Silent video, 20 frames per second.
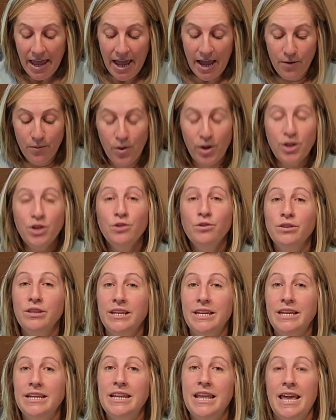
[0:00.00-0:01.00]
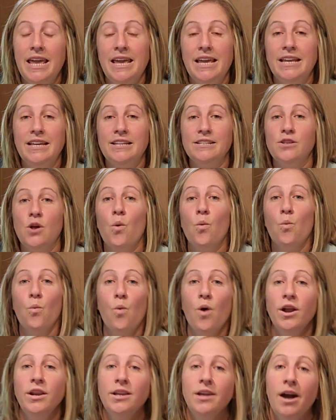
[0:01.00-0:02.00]
And what you'll need is
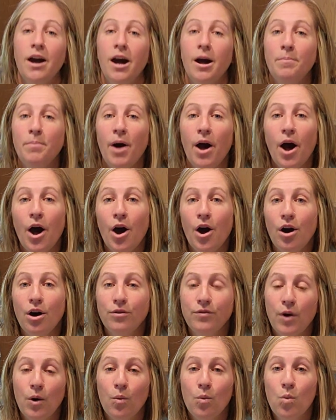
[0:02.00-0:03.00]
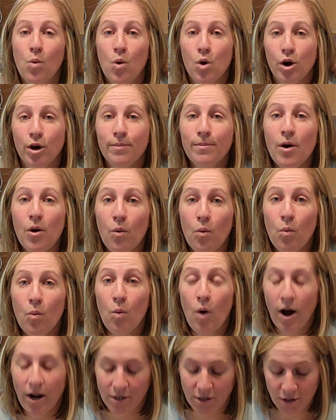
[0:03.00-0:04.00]
1 cup of warm
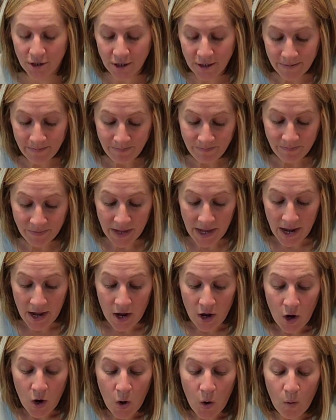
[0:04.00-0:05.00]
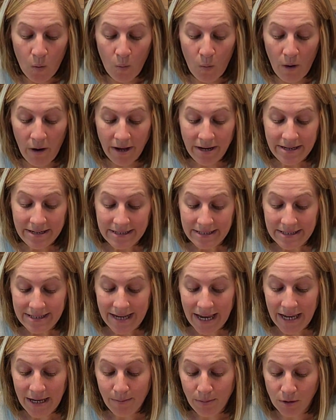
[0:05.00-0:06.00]
water, 1
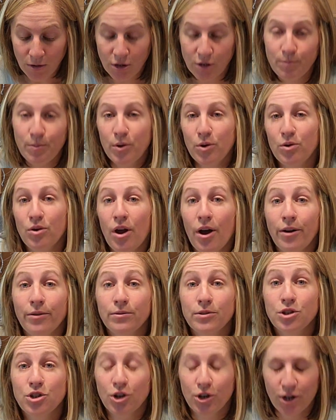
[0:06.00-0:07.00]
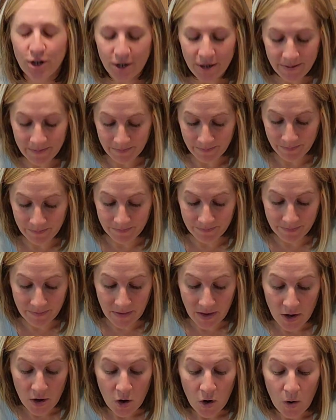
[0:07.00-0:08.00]
tablespoon of sugar,
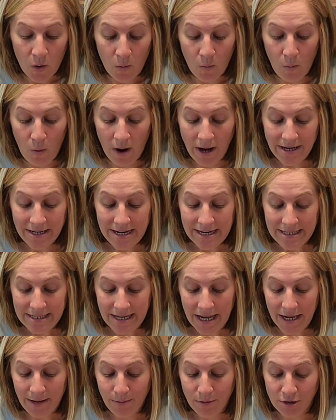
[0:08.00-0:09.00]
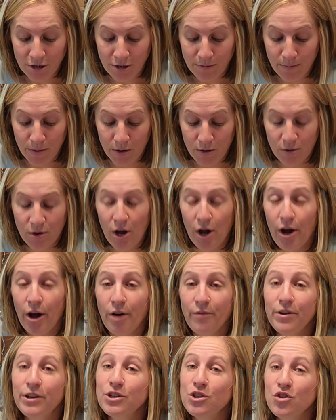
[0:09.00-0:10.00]
1 tablespoon
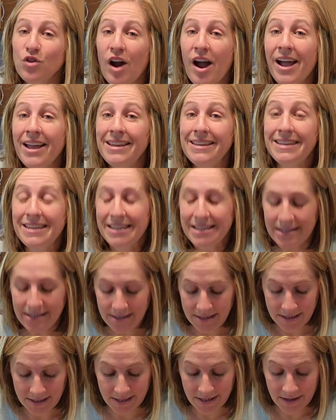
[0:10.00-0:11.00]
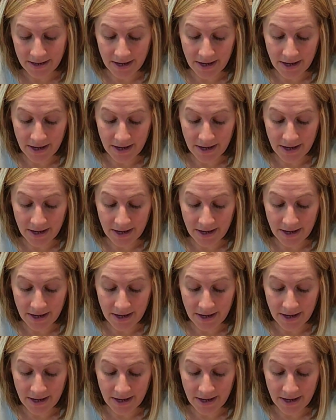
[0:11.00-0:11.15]
of dry yeast,